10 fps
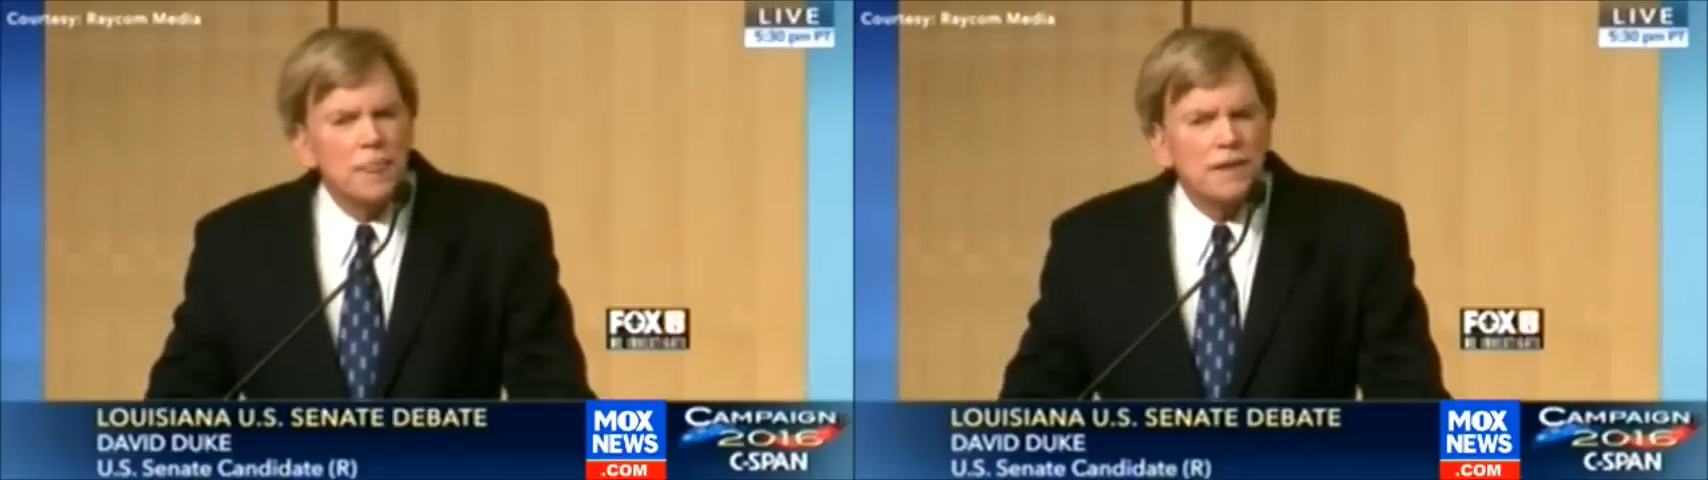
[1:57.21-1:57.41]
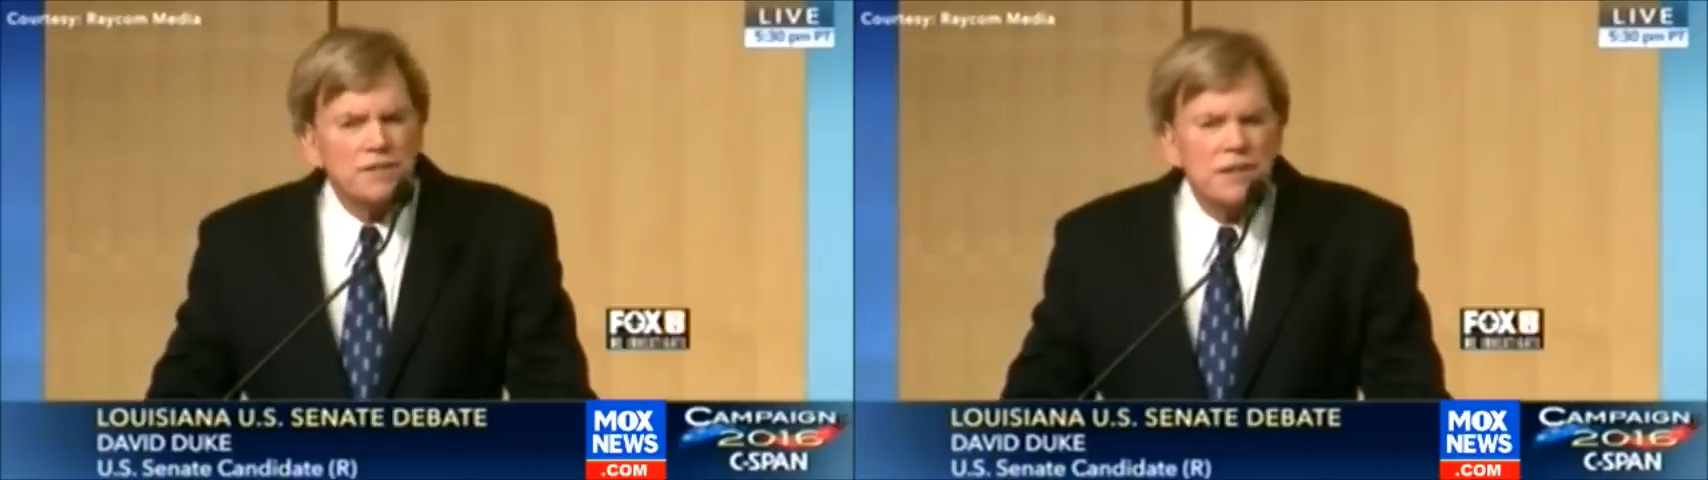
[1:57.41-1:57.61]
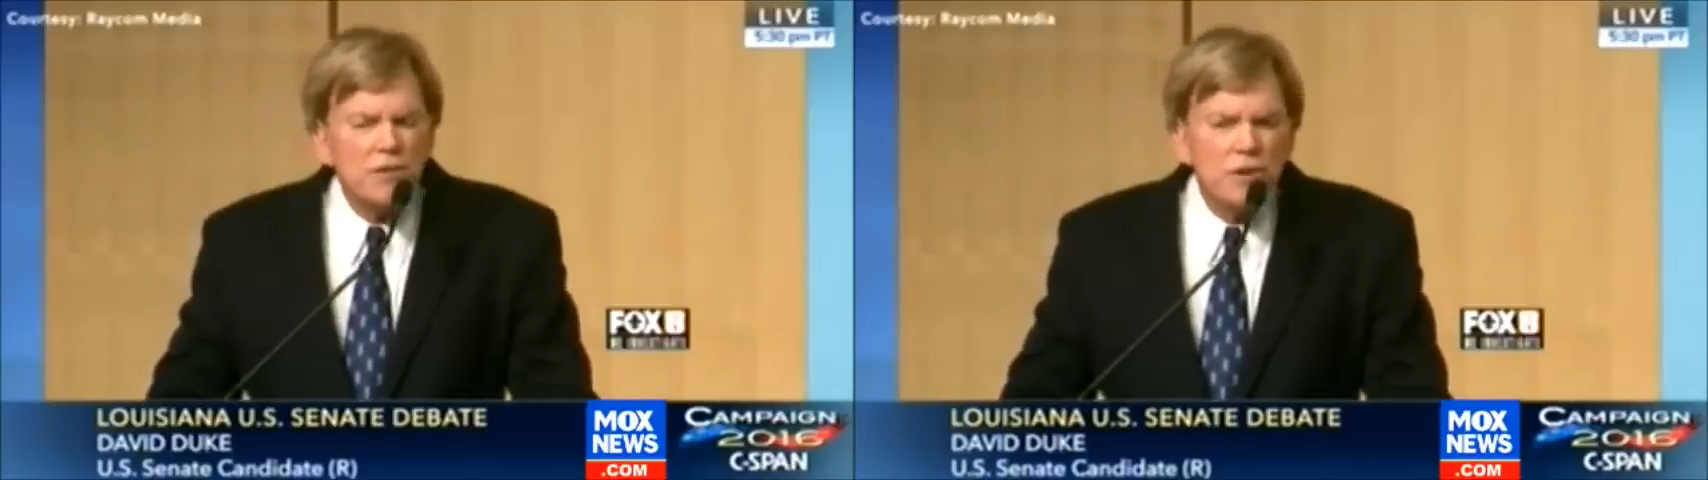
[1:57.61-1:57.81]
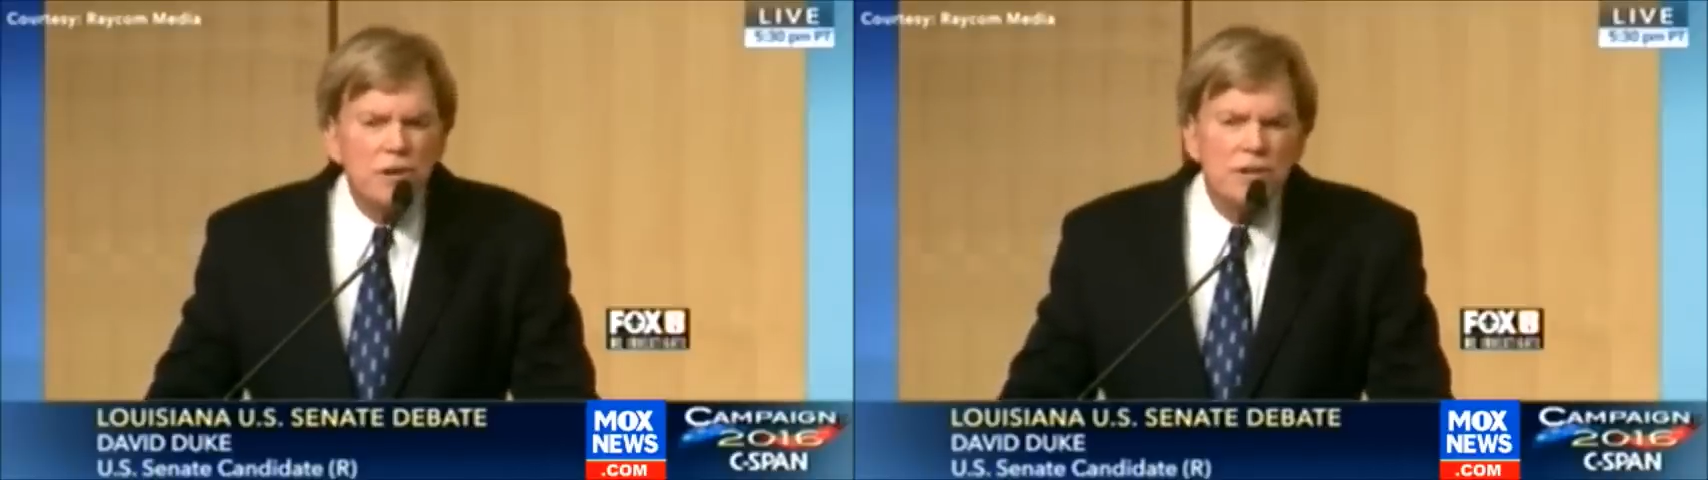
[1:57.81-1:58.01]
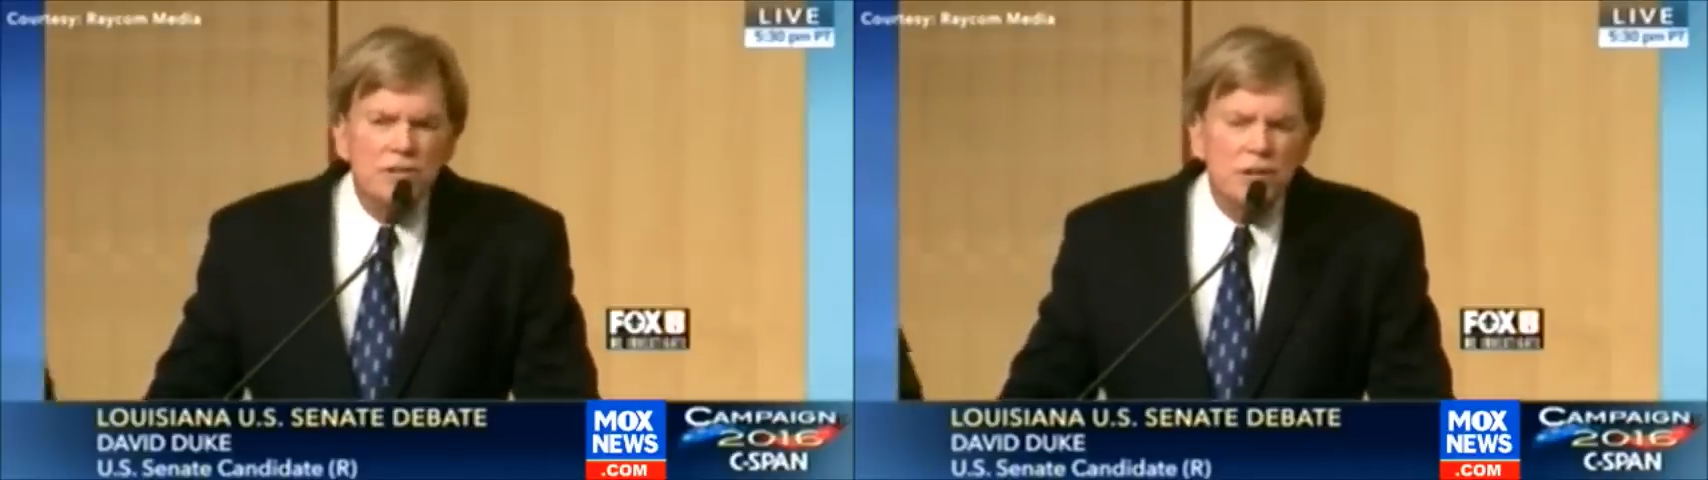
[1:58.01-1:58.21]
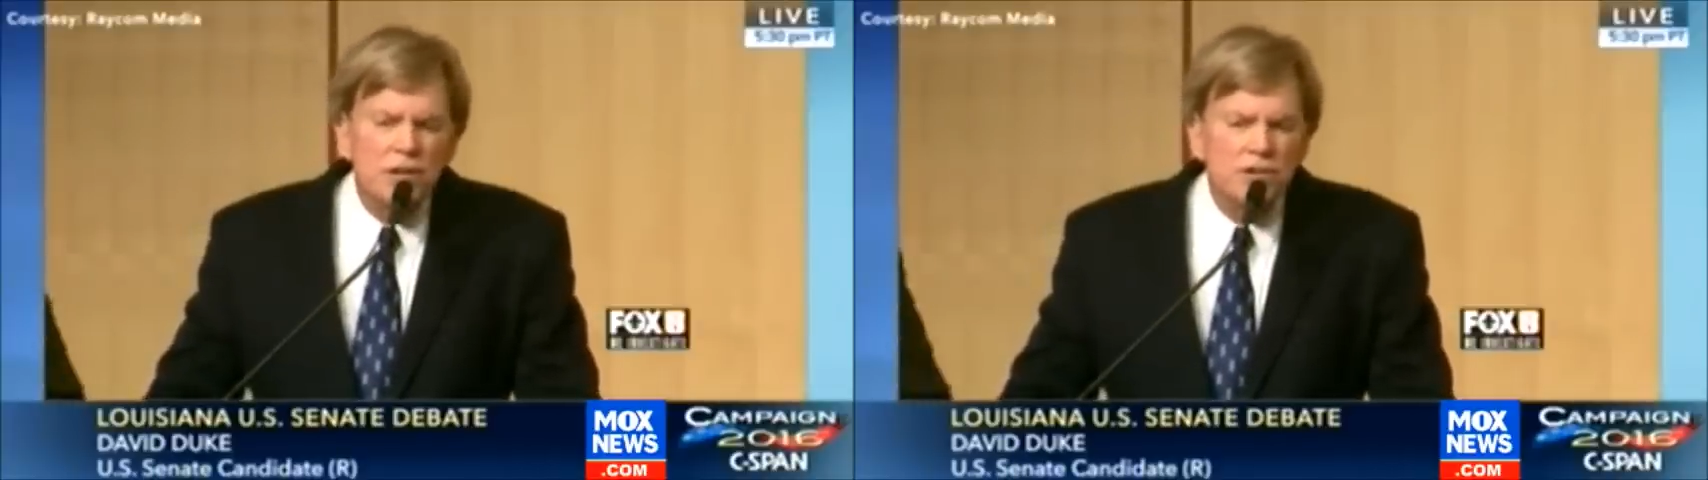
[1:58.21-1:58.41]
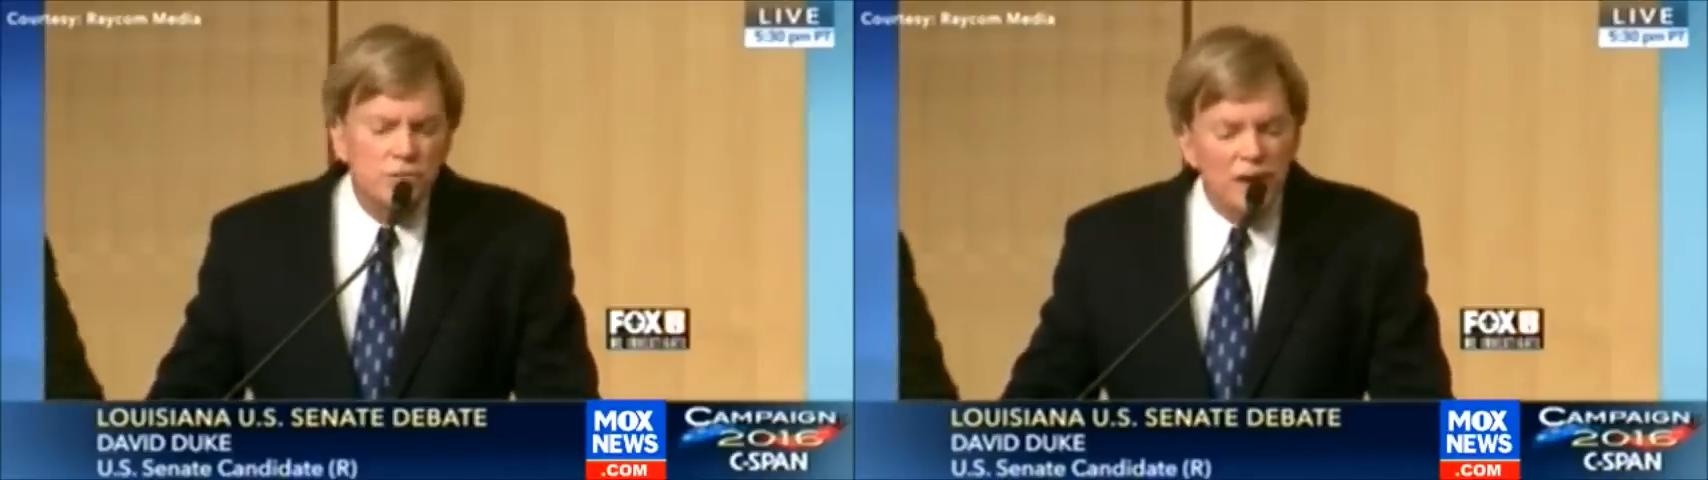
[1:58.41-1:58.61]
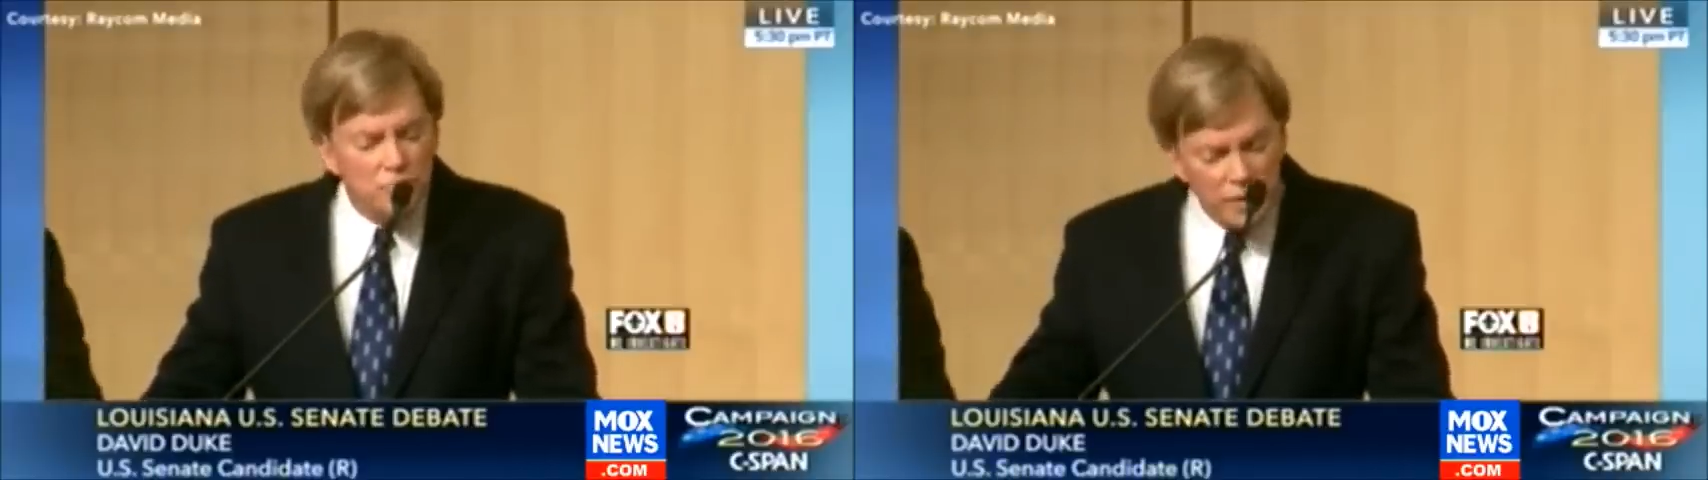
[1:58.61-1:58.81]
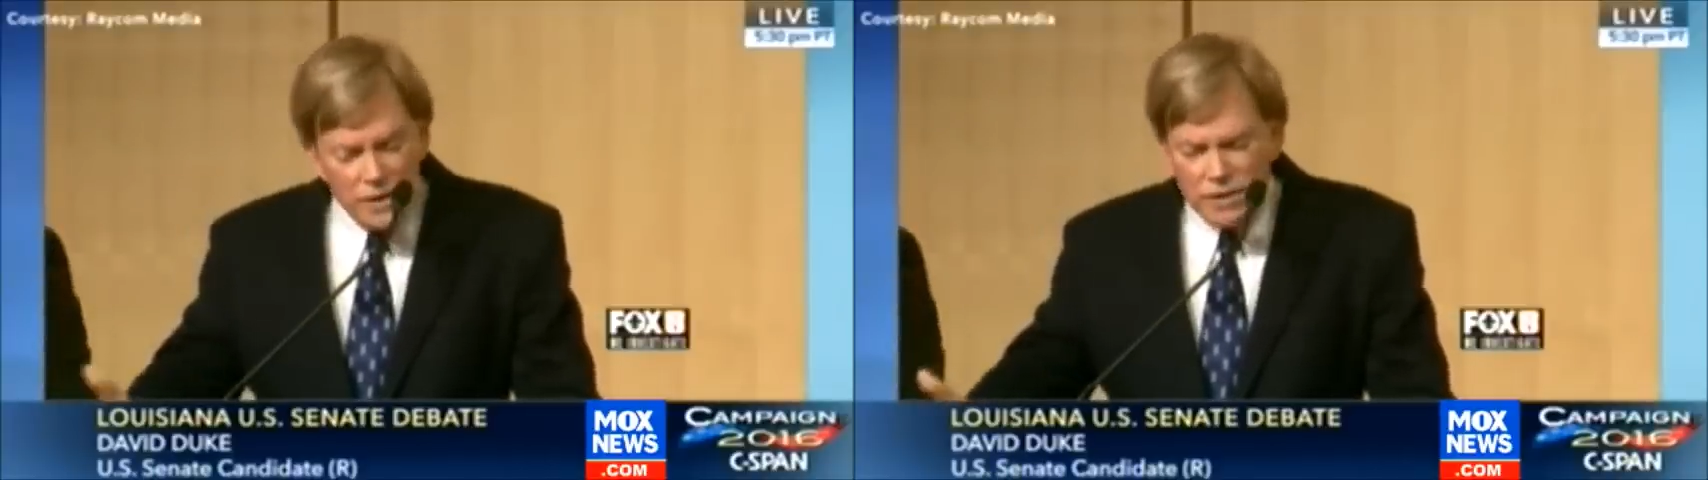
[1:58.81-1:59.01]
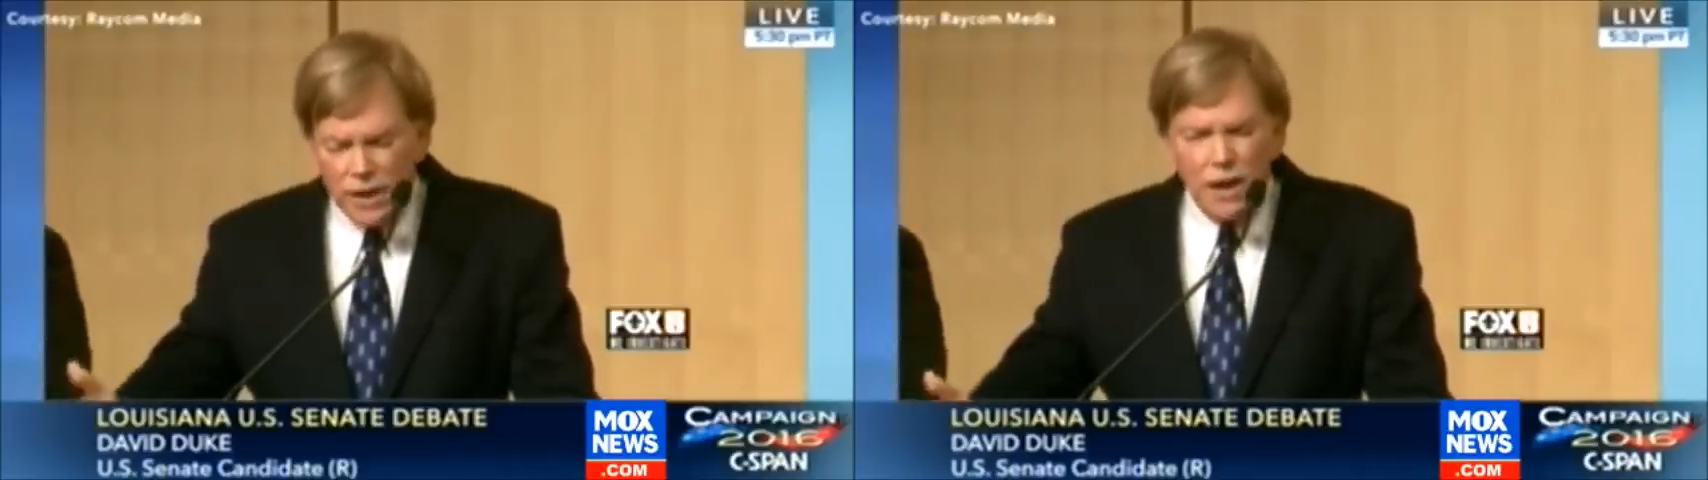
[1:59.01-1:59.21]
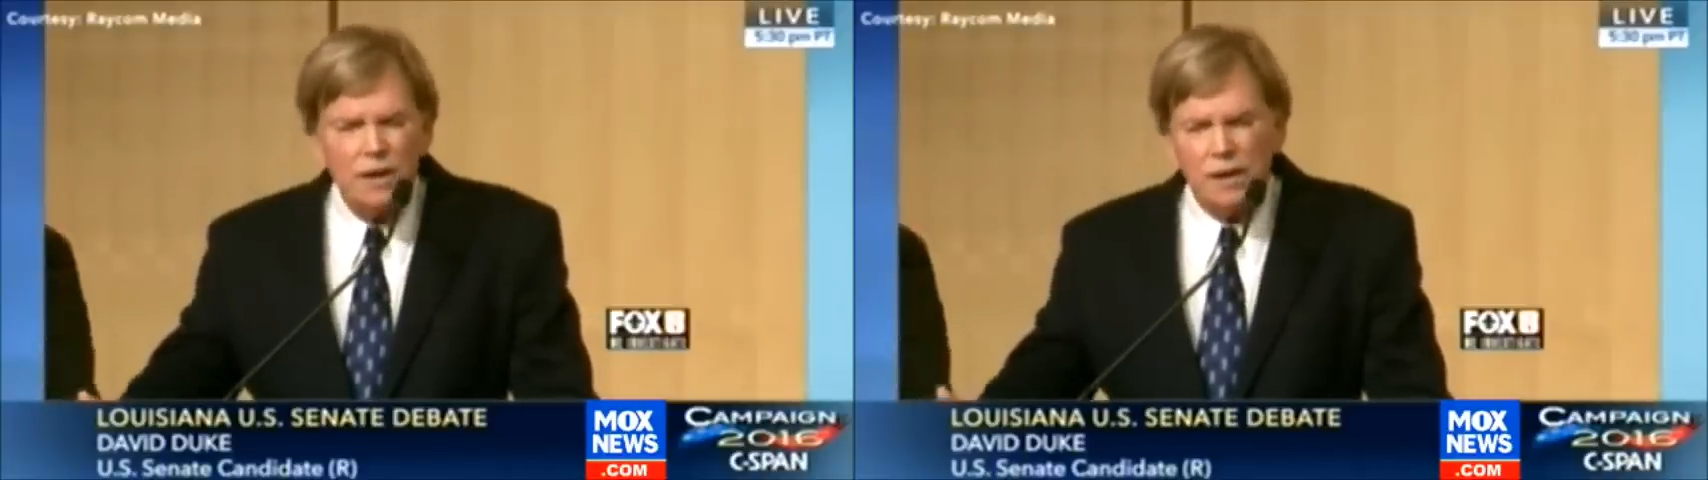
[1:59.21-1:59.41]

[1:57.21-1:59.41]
Syria is a country, I've been there,